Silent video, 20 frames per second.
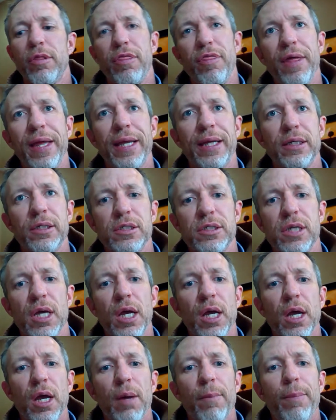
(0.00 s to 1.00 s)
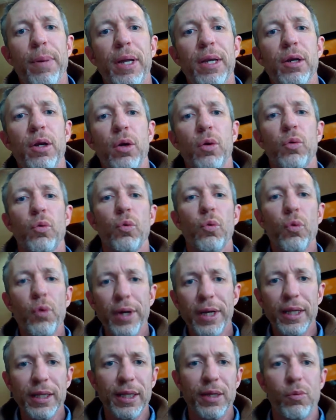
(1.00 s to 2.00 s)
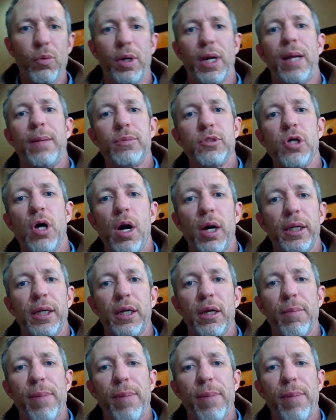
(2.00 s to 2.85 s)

things, but really what I'm talking